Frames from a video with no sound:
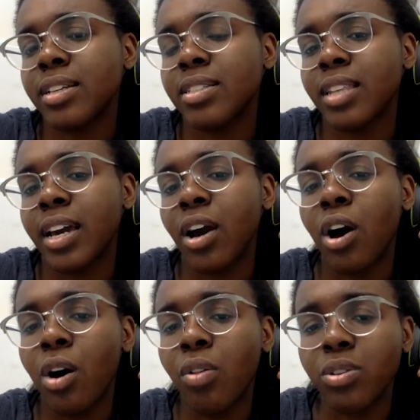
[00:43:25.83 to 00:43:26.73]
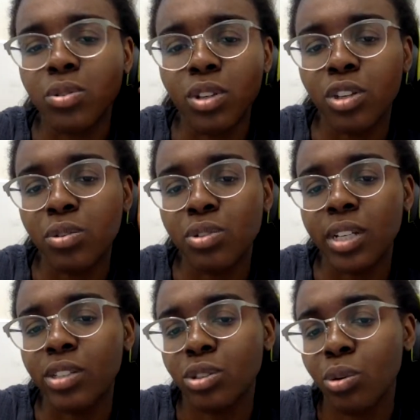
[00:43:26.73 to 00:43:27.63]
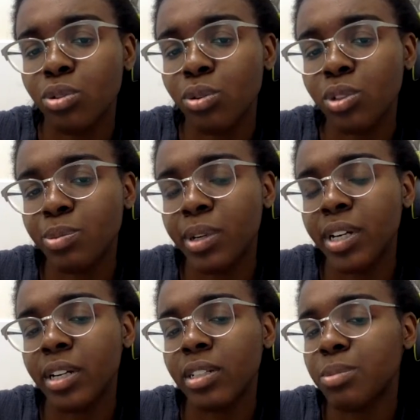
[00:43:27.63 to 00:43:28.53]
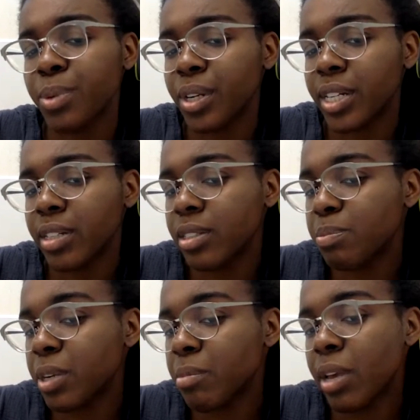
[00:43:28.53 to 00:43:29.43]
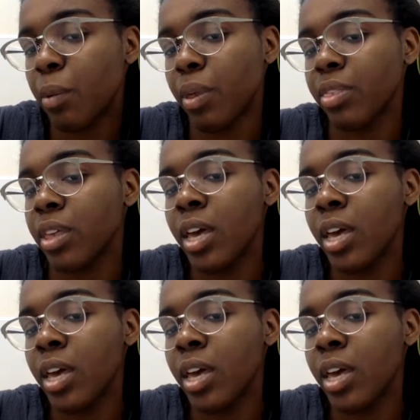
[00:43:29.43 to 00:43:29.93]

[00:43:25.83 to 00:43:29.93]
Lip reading: is like, oh, this is a huge like social experiment with